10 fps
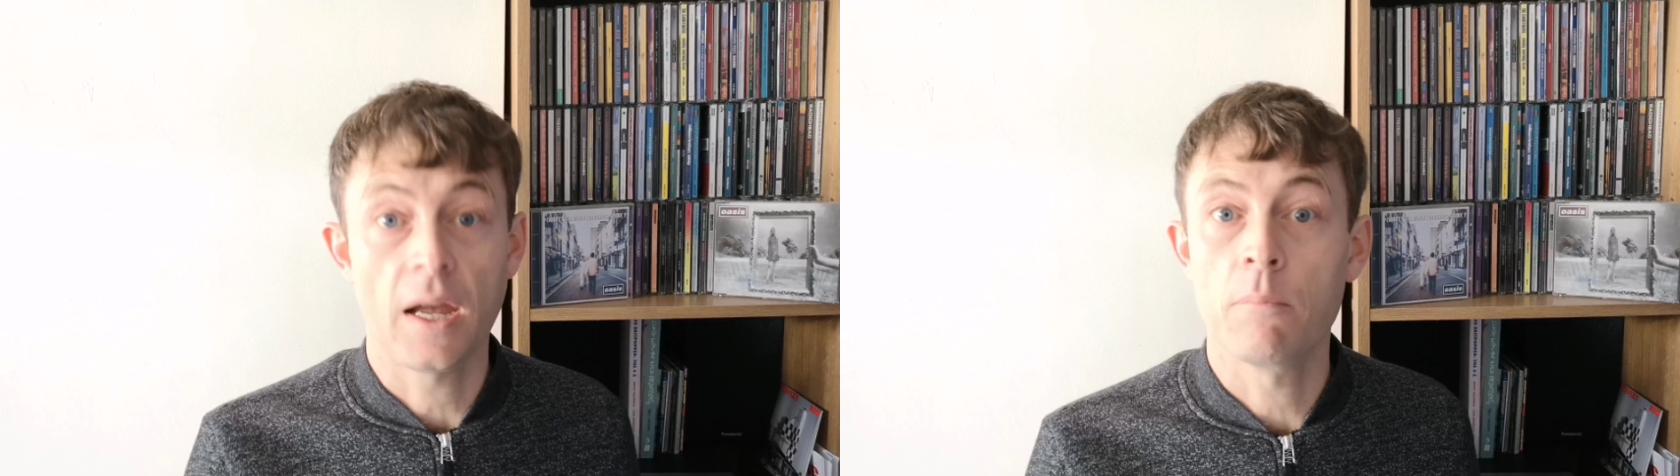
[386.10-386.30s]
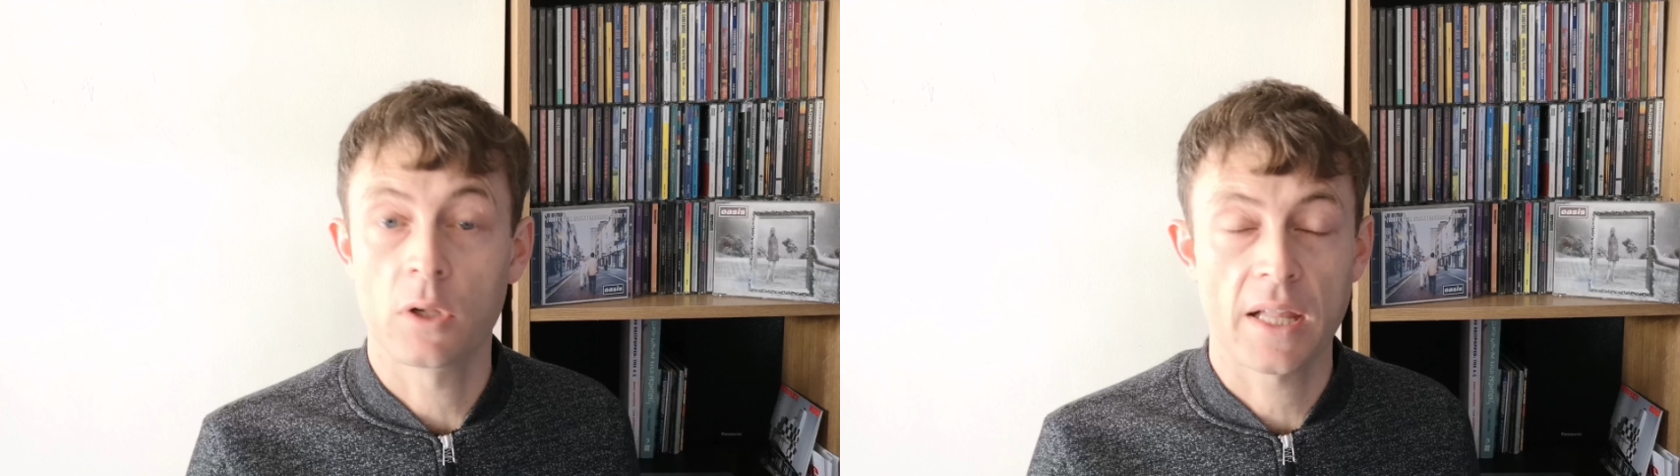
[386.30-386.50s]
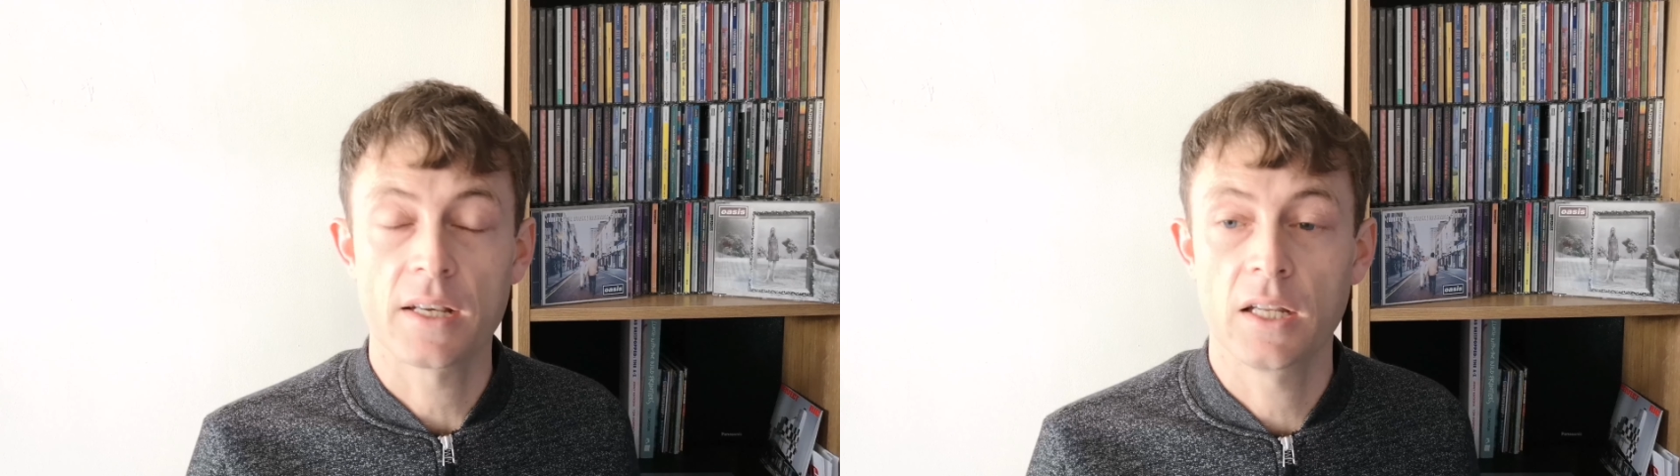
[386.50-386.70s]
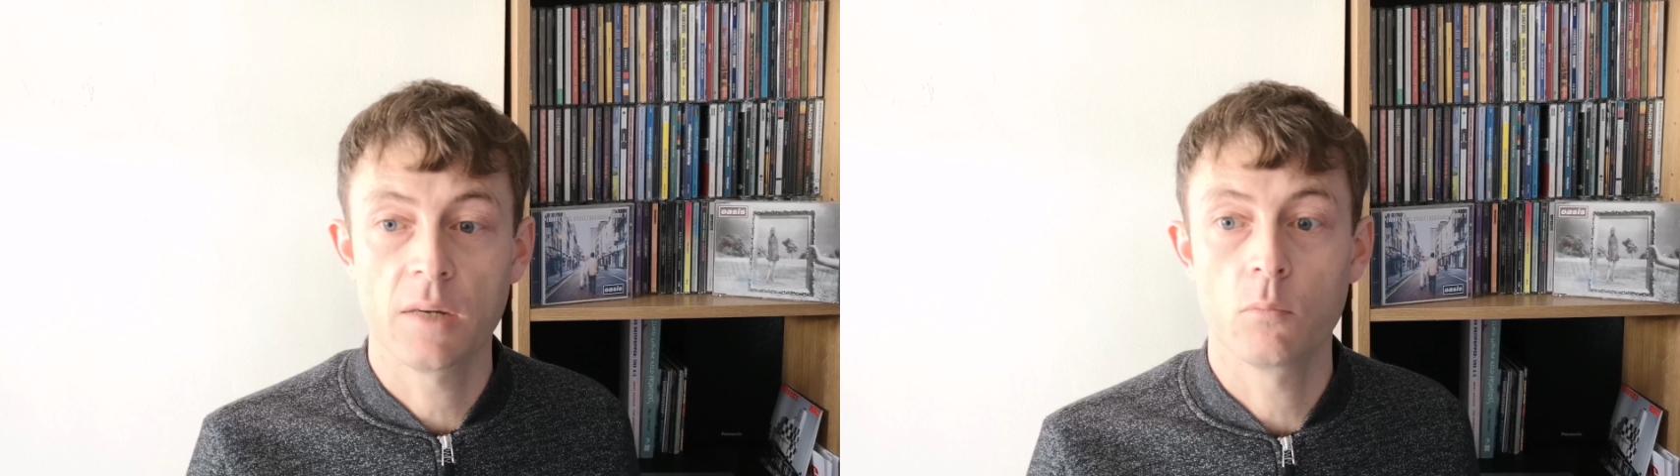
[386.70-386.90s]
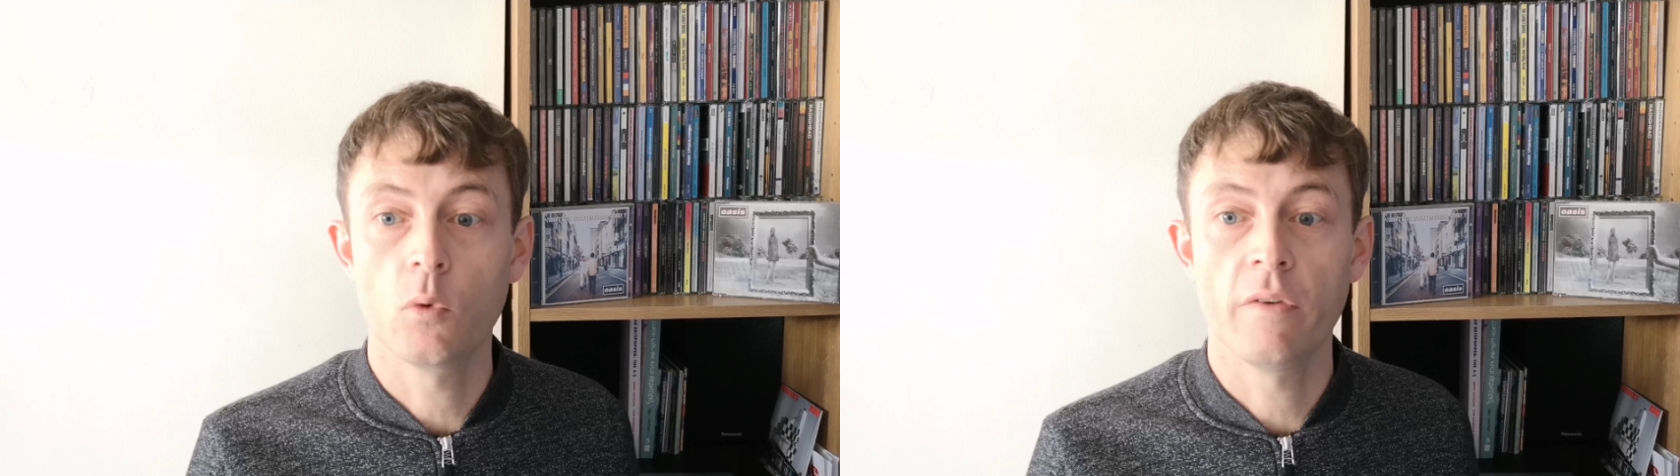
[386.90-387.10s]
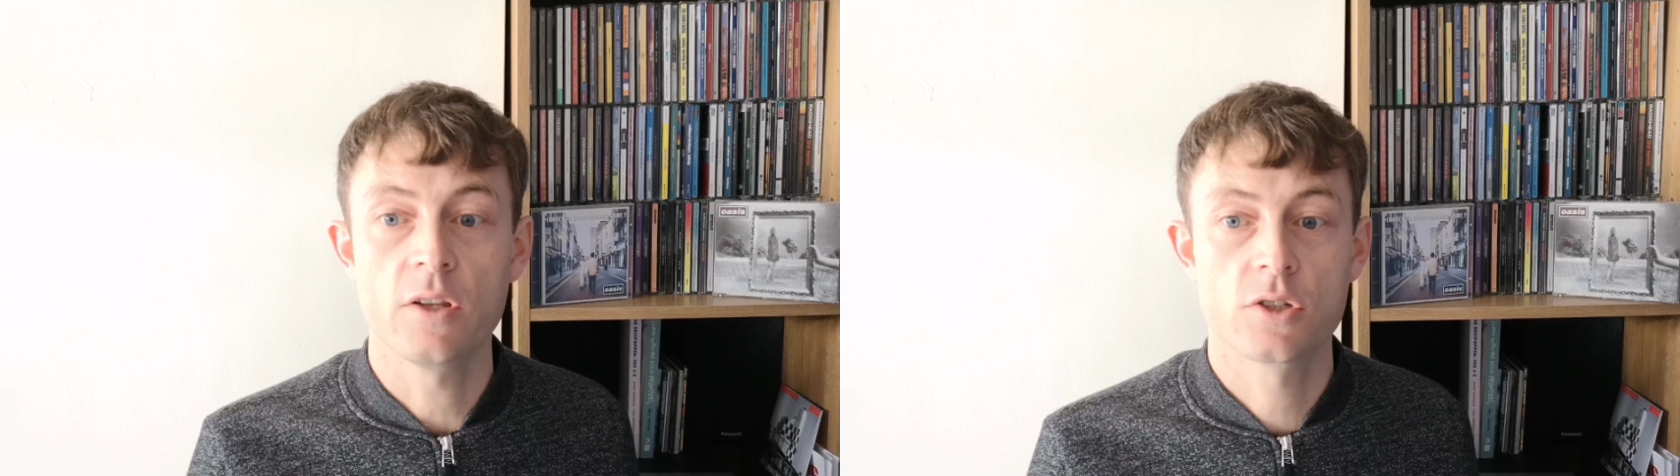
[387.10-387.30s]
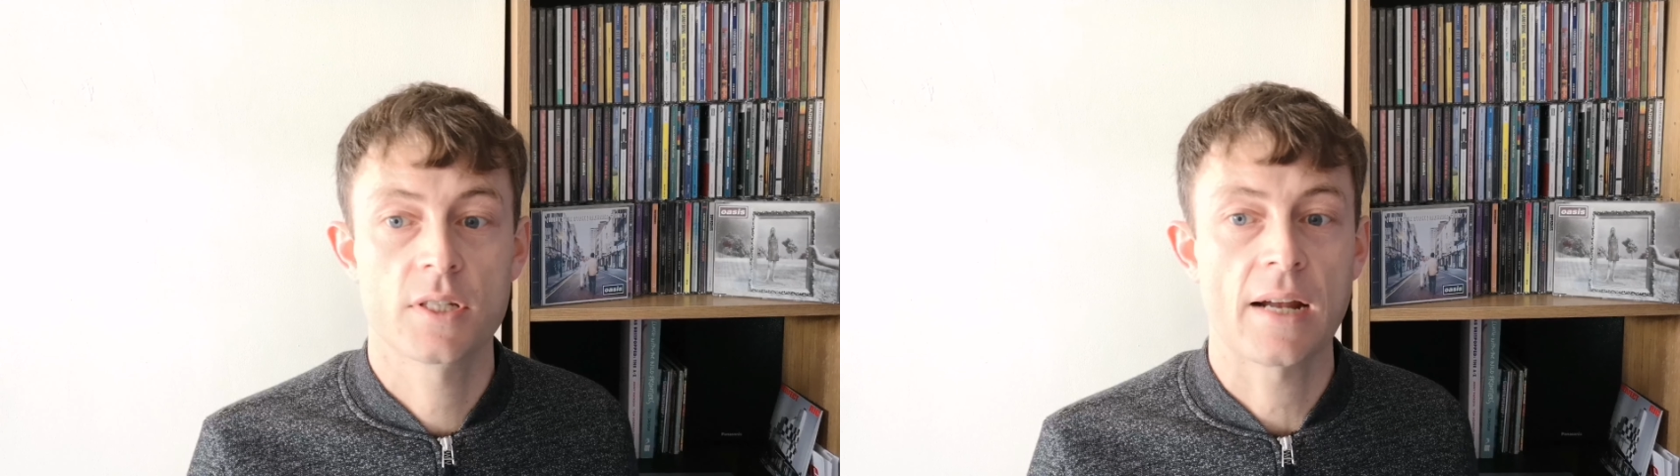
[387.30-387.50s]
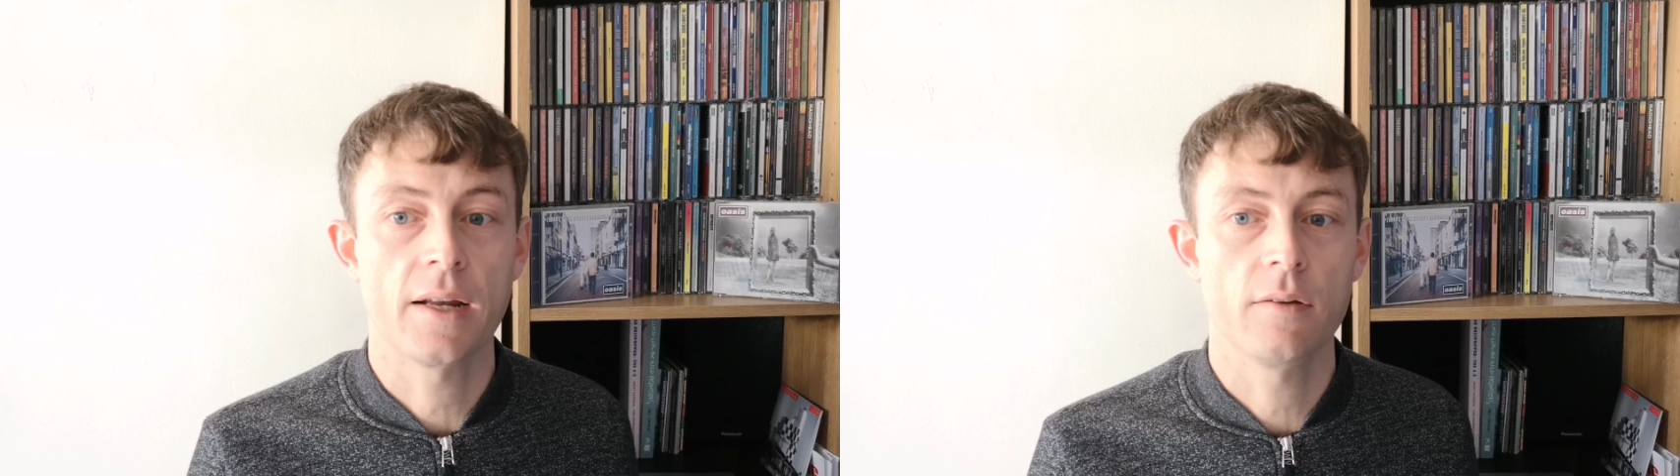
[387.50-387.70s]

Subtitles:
I'm glad Liam sang